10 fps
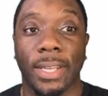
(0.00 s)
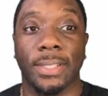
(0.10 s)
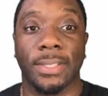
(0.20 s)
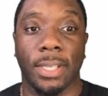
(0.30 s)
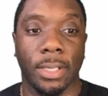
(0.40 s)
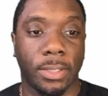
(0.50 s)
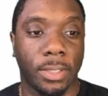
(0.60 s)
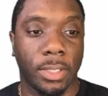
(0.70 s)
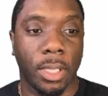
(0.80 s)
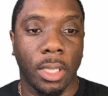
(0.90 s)
sets.
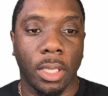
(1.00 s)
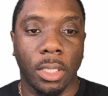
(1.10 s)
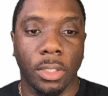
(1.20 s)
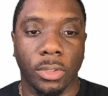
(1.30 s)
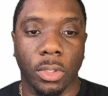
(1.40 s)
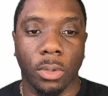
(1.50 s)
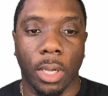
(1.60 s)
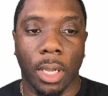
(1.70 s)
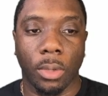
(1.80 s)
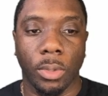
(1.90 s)
So
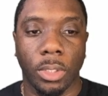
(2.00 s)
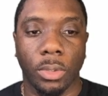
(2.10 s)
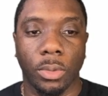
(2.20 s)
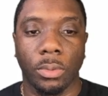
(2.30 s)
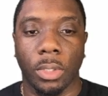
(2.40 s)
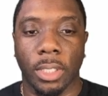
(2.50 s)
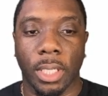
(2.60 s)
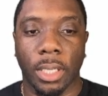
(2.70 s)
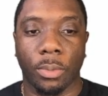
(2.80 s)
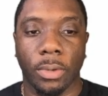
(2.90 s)
how do we do a data
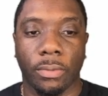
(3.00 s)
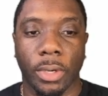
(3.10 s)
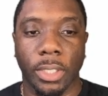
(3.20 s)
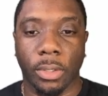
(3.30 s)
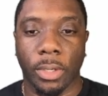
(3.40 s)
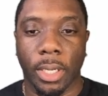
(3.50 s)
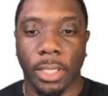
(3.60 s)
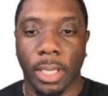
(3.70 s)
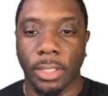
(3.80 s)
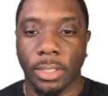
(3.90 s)
refresh on our
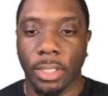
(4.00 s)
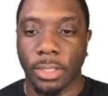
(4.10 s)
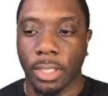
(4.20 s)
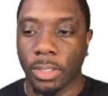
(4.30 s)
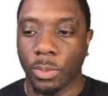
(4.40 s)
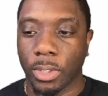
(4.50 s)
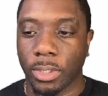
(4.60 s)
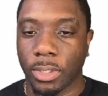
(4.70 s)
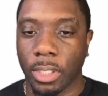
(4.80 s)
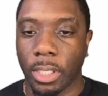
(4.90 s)
data sets? As we can
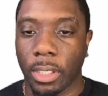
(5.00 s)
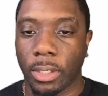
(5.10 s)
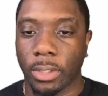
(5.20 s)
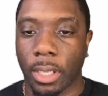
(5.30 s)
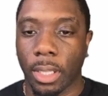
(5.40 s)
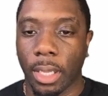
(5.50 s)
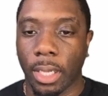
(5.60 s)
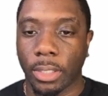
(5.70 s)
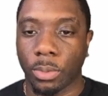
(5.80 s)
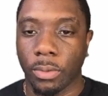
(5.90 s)
see here, the last
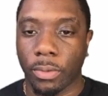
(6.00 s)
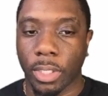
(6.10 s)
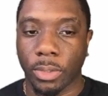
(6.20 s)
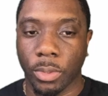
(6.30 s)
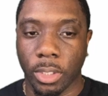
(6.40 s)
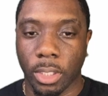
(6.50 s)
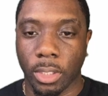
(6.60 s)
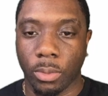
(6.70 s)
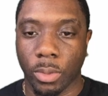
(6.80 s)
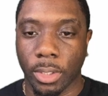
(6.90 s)
refresh we did
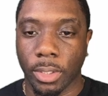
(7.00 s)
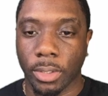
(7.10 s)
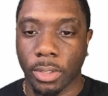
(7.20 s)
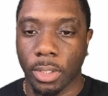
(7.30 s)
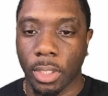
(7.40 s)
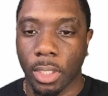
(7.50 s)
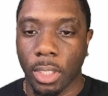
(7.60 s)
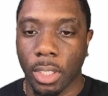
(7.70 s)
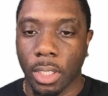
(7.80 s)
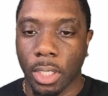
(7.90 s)
was
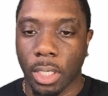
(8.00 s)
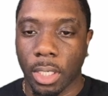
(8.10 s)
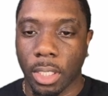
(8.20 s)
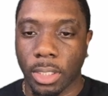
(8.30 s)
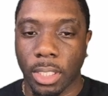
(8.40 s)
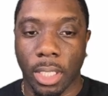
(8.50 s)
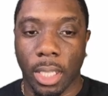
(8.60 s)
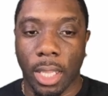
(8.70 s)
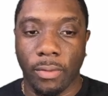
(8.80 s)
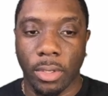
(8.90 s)
uh, ten
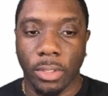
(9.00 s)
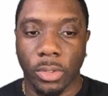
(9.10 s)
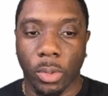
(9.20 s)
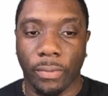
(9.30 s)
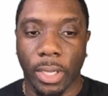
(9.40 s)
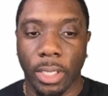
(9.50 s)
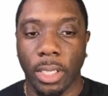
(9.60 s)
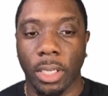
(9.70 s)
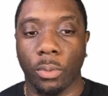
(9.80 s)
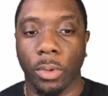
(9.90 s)
eleven. So if I
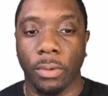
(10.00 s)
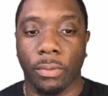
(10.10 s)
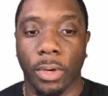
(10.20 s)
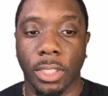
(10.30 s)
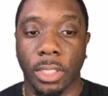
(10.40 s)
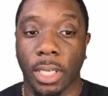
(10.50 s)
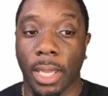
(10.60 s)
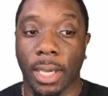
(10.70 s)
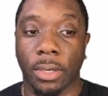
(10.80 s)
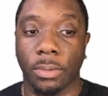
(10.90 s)
hit refresh
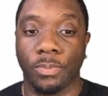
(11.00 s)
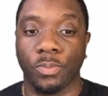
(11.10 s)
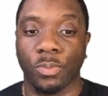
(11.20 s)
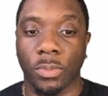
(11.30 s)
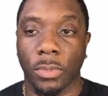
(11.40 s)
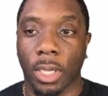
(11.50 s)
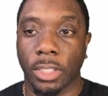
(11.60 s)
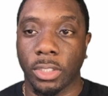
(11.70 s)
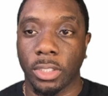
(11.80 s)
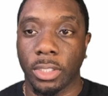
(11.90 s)
now, I
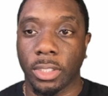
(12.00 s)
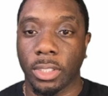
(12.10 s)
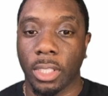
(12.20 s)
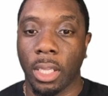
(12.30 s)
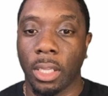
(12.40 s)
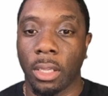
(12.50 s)
should see